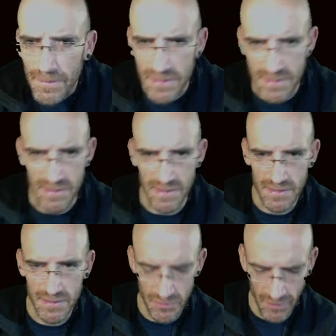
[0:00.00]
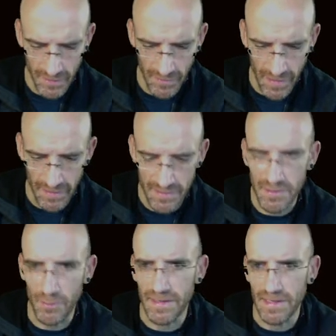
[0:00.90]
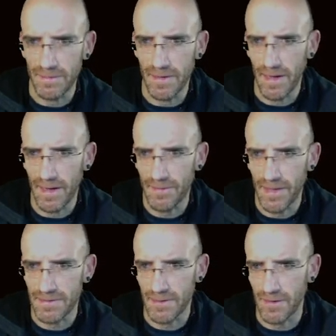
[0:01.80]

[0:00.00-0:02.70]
This is a string length, so we need that's a